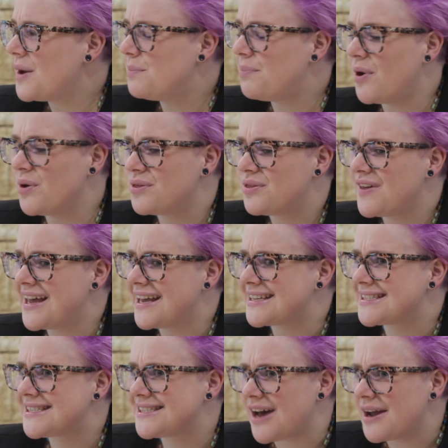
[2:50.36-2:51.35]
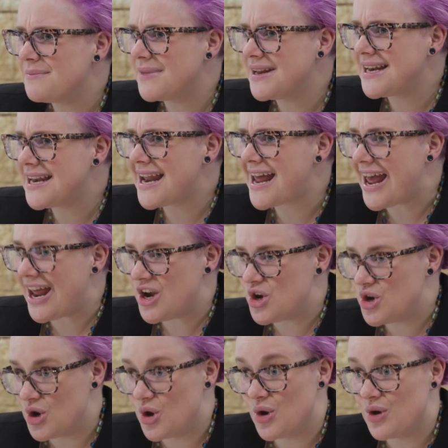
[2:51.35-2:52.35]
both excitement
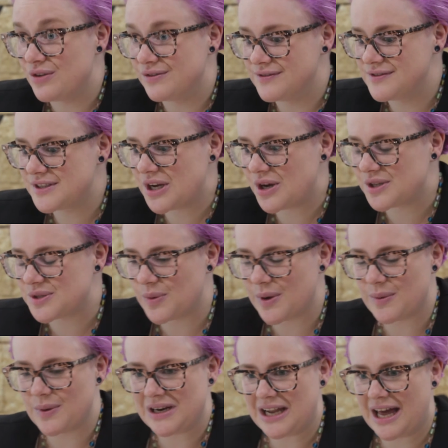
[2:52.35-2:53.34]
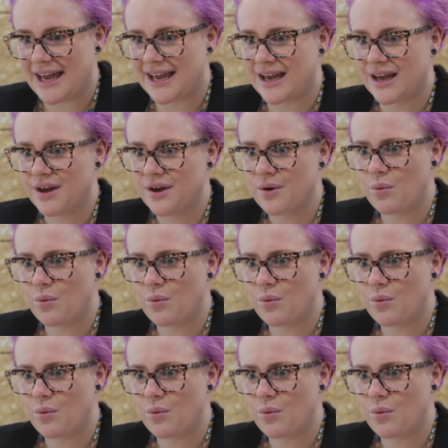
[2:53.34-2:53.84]
and nerves because we were like,